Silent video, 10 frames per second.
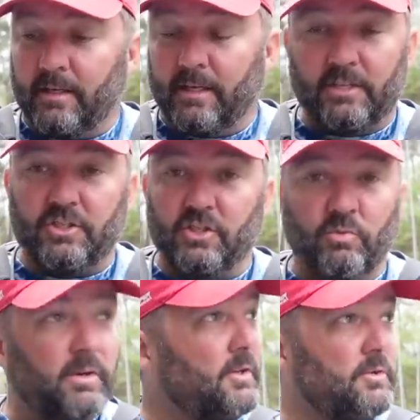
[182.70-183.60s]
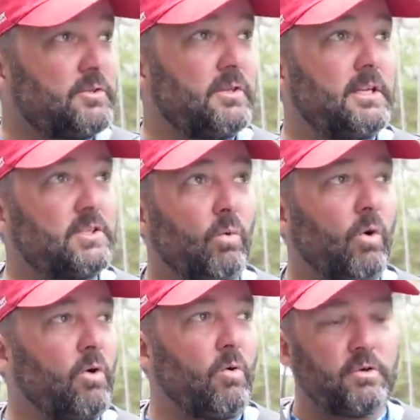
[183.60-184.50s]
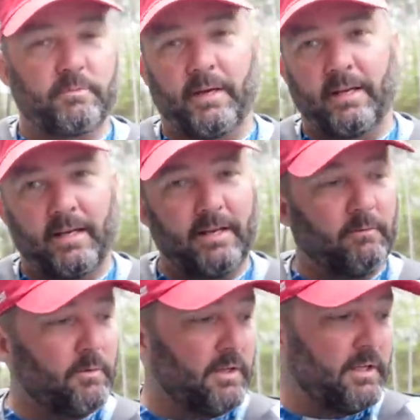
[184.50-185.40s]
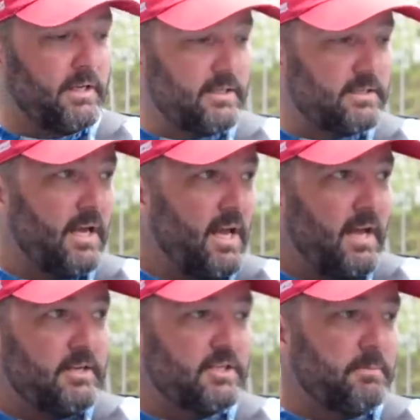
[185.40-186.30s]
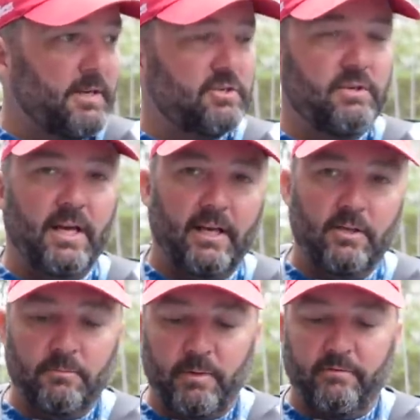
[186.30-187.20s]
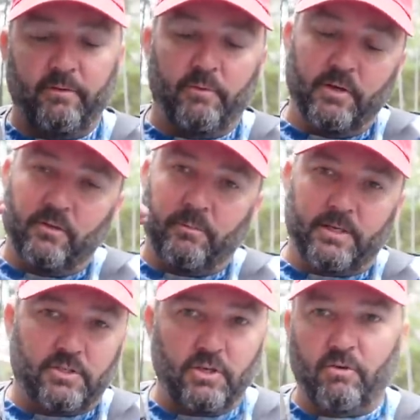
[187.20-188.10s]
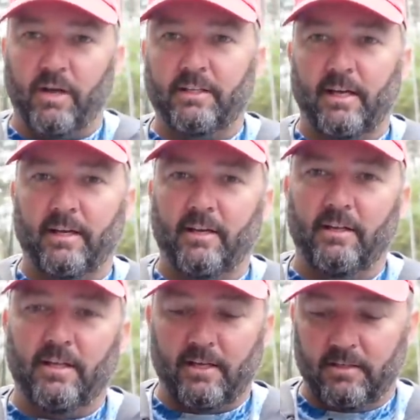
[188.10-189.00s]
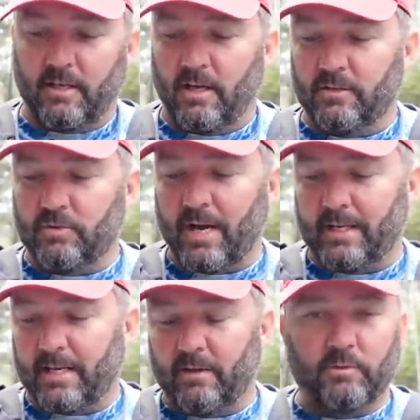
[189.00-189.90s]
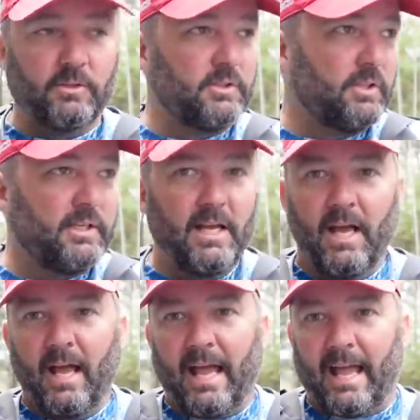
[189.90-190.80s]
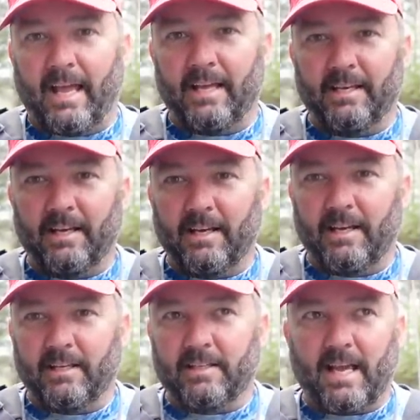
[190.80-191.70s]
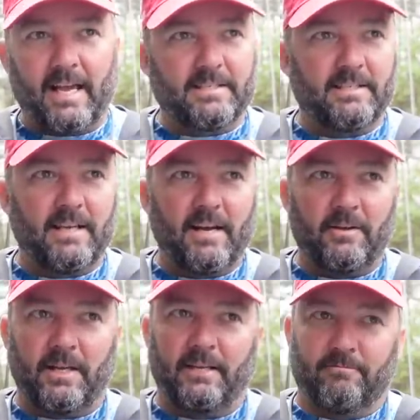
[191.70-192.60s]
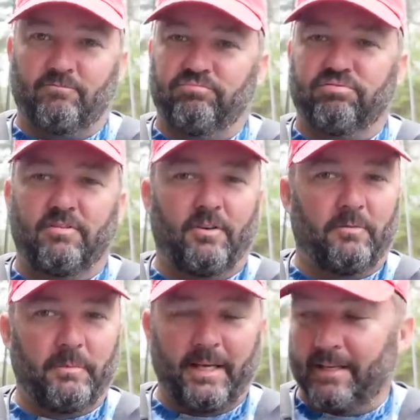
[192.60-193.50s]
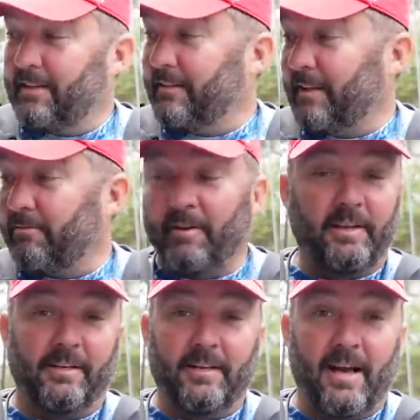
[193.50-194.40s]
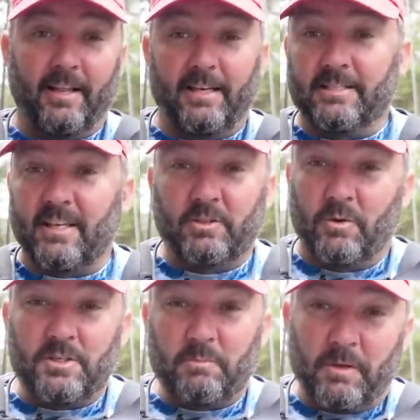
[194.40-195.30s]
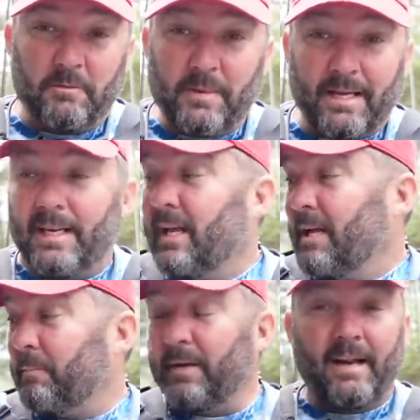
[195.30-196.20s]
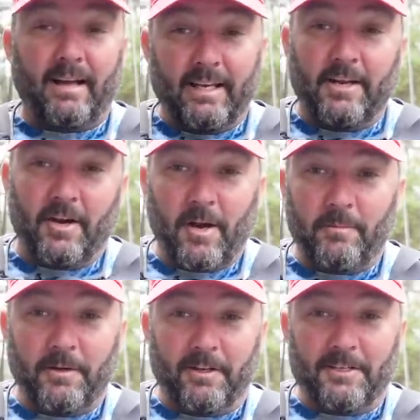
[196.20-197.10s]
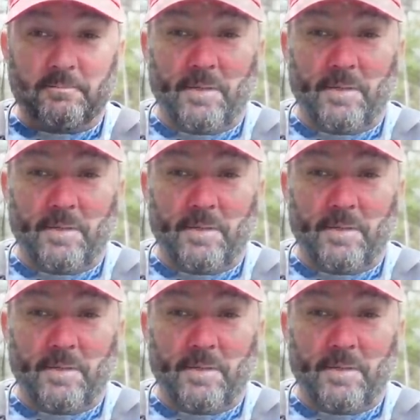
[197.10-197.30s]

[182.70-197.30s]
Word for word: and it's just one of those, it's a workhorse, man. It really is. Just make sure you got a good beefy reel. Make sure you crank that, that uh, drag down real good and uh, and cast it out and oh man they freaking annihilate it's like throwing a spinner bait but not getting hung up nearly as